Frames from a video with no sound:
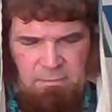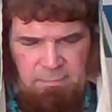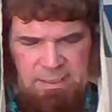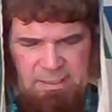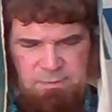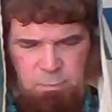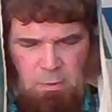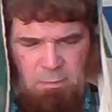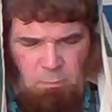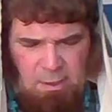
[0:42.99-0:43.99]
because
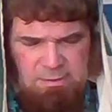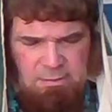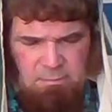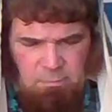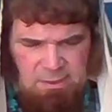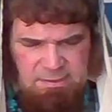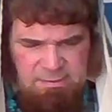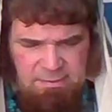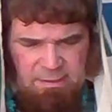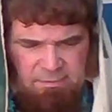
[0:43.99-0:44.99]
one
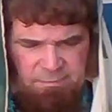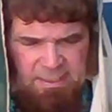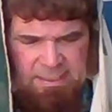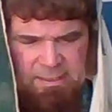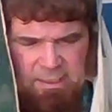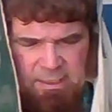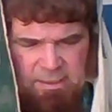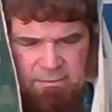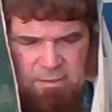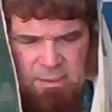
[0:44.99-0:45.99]
once the, the
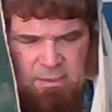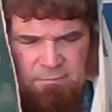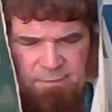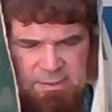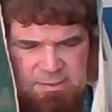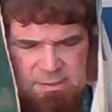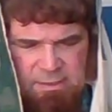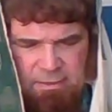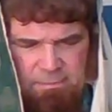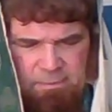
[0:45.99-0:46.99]
uh, the,
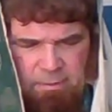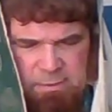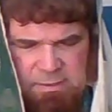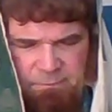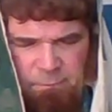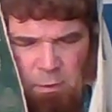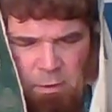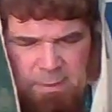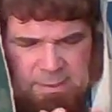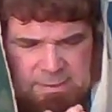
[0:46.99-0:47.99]
there, there was a
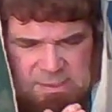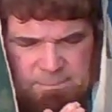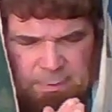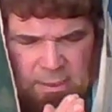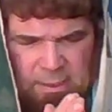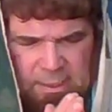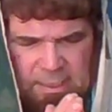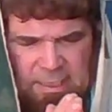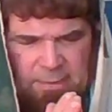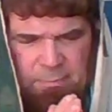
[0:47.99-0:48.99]
form in the spirit
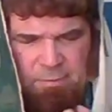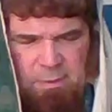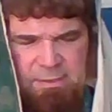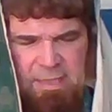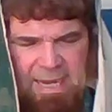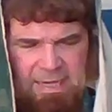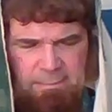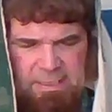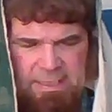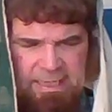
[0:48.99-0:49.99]
but when
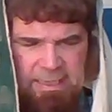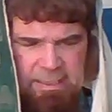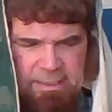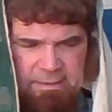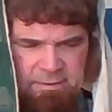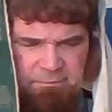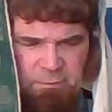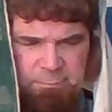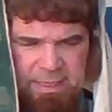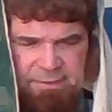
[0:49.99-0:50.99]
adam and eve the
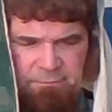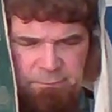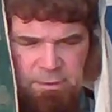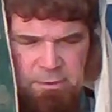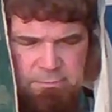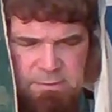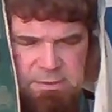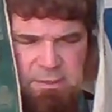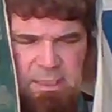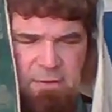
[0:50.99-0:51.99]
forbidden fruit
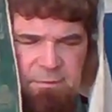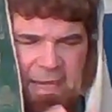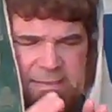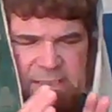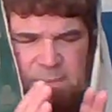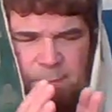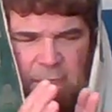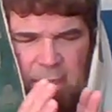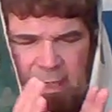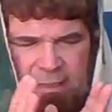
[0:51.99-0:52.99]
that
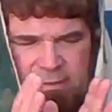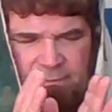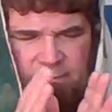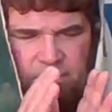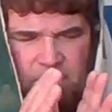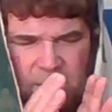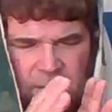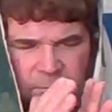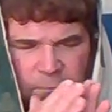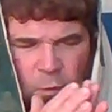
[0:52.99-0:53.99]
spirit and
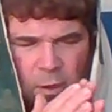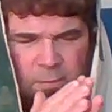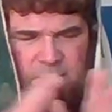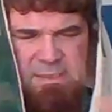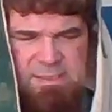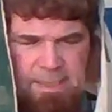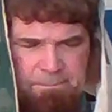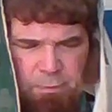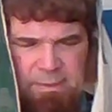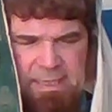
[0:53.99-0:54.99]
uh, form
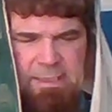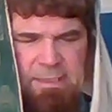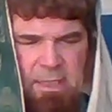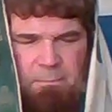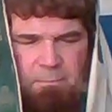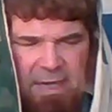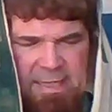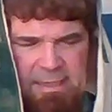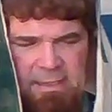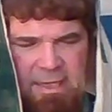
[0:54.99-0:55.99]
separated
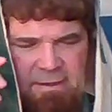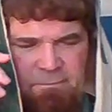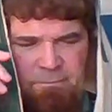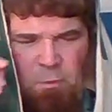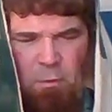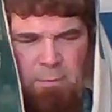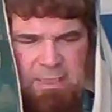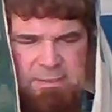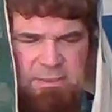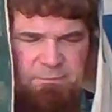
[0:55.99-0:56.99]
making that form
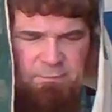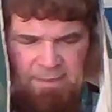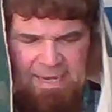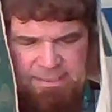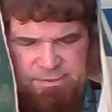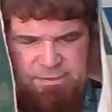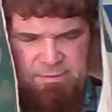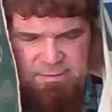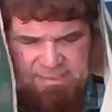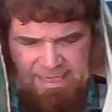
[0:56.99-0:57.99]
into flesh
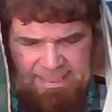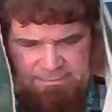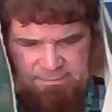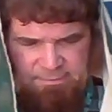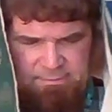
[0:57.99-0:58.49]
sin